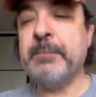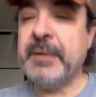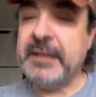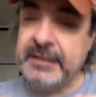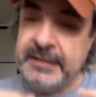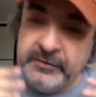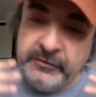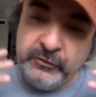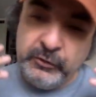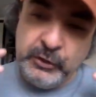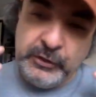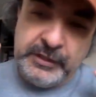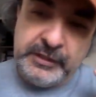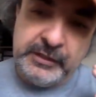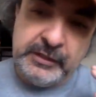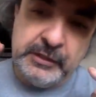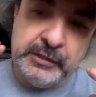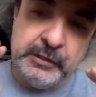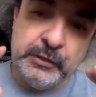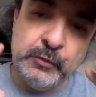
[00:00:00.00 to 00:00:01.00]
But let's look
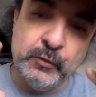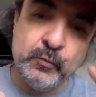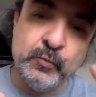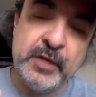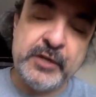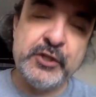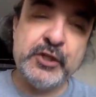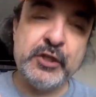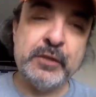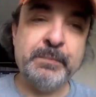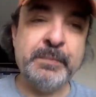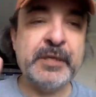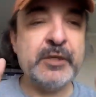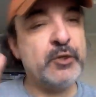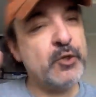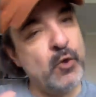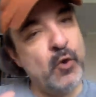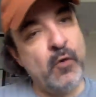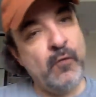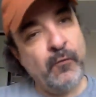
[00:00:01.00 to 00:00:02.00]
at the Russian
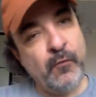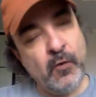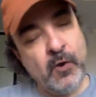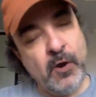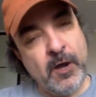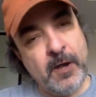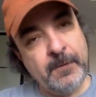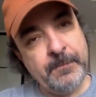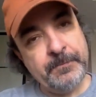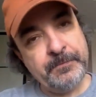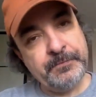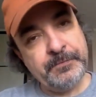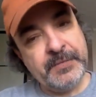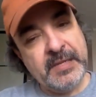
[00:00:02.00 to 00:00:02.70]
picture overall.